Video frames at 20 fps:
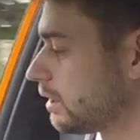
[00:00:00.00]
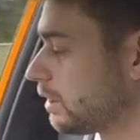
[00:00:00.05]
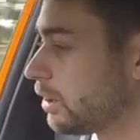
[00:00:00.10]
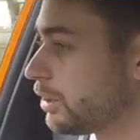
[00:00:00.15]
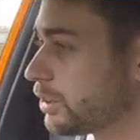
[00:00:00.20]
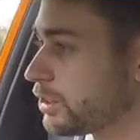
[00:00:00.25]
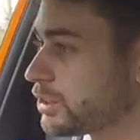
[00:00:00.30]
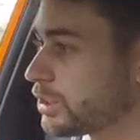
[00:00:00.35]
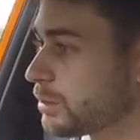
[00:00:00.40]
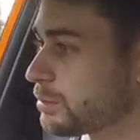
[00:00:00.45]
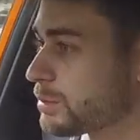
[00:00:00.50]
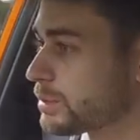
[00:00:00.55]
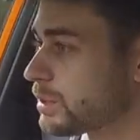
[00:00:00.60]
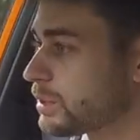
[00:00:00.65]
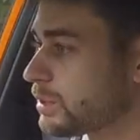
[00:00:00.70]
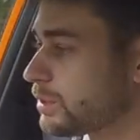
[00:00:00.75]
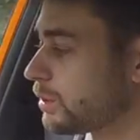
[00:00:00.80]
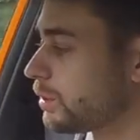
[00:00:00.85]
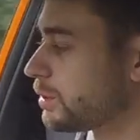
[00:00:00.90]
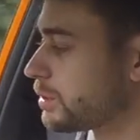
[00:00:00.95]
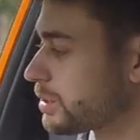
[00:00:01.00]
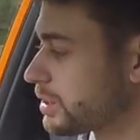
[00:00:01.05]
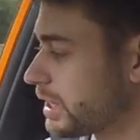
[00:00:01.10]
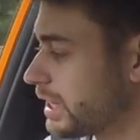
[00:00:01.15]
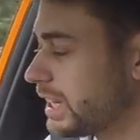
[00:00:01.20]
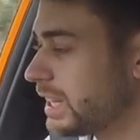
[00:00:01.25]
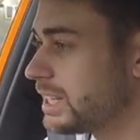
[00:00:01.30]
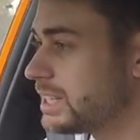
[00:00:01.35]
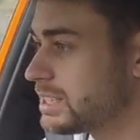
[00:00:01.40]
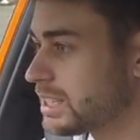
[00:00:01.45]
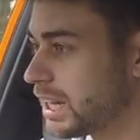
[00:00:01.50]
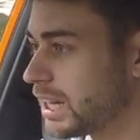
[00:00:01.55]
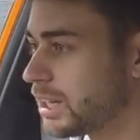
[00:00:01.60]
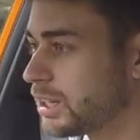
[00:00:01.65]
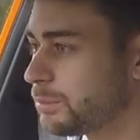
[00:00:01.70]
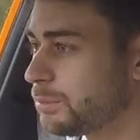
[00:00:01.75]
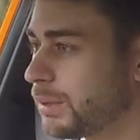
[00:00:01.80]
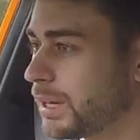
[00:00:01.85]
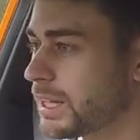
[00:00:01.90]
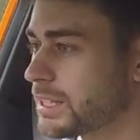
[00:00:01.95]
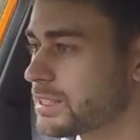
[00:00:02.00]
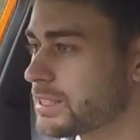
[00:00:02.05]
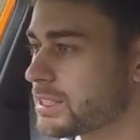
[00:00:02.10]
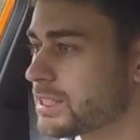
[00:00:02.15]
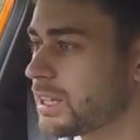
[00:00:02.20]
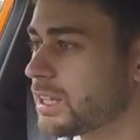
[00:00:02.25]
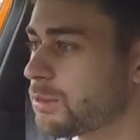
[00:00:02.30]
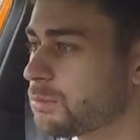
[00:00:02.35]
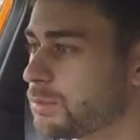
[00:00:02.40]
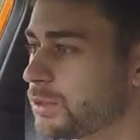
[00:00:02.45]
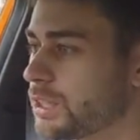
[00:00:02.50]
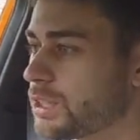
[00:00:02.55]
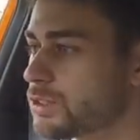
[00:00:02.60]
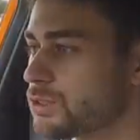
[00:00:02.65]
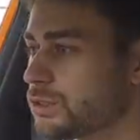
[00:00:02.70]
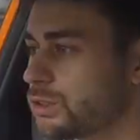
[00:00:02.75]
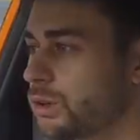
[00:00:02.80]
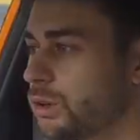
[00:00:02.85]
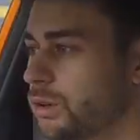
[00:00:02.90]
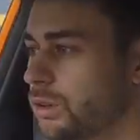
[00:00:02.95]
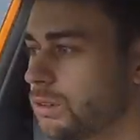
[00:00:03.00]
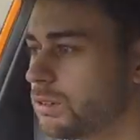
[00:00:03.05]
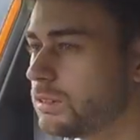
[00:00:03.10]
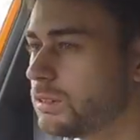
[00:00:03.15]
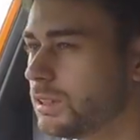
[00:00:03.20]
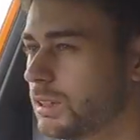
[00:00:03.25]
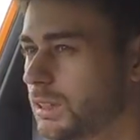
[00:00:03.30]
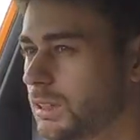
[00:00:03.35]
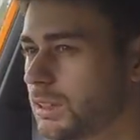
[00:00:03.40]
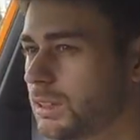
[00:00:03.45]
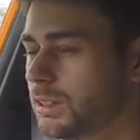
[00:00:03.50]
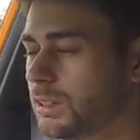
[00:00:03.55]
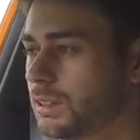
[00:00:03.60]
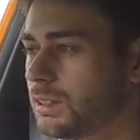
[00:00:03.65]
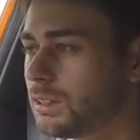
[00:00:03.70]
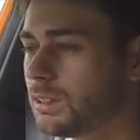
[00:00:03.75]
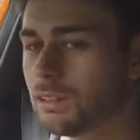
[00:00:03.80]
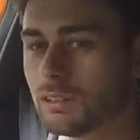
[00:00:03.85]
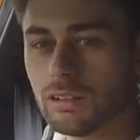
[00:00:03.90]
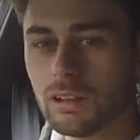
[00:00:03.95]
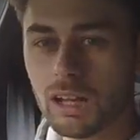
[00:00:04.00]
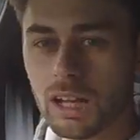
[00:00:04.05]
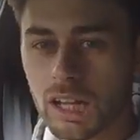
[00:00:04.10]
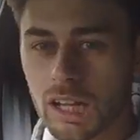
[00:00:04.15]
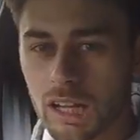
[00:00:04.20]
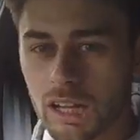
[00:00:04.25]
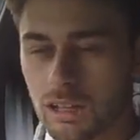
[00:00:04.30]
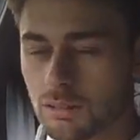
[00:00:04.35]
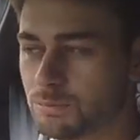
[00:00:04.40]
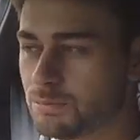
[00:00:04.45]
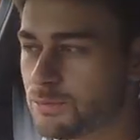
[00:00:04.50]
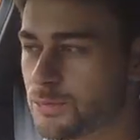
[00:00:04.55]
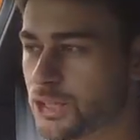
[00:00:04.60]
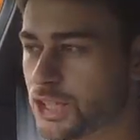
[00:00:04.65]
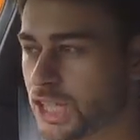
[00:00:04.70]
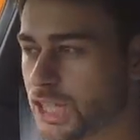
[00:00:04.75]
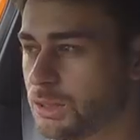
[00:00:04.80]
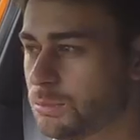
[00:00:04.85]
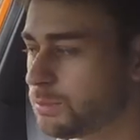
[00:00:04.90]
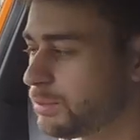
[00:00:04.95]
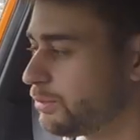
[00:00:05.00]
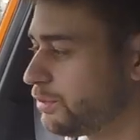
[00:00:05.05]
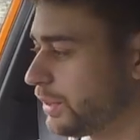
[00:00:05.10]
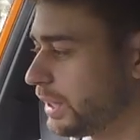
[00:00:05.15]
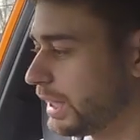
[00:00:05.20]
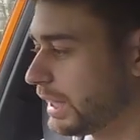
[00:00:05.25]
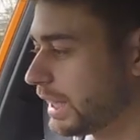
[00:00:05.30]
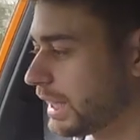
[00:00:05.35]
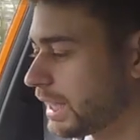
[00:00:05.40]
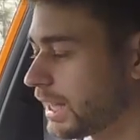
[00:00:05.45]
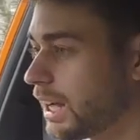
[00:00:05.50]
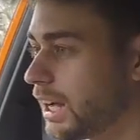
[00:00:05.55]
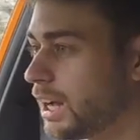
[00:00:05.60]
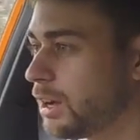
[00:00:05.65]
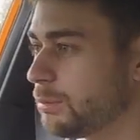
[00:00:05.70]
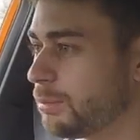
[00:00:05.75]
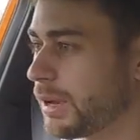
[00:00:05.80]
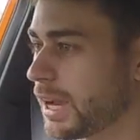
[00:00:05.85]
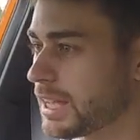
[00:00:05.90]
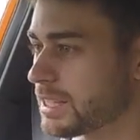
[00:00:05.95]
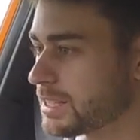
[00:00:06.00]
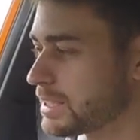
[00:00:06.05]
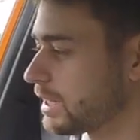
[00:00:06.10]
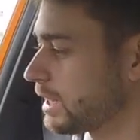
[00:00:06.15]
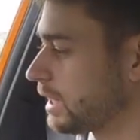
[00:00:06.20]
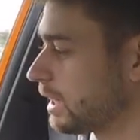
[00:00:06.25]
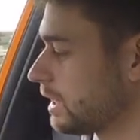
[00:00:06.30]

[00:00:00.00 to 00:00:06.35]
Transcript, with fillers: On the tops of the doors, it is hard plastic, but it's not a cheap feeling hard plastic.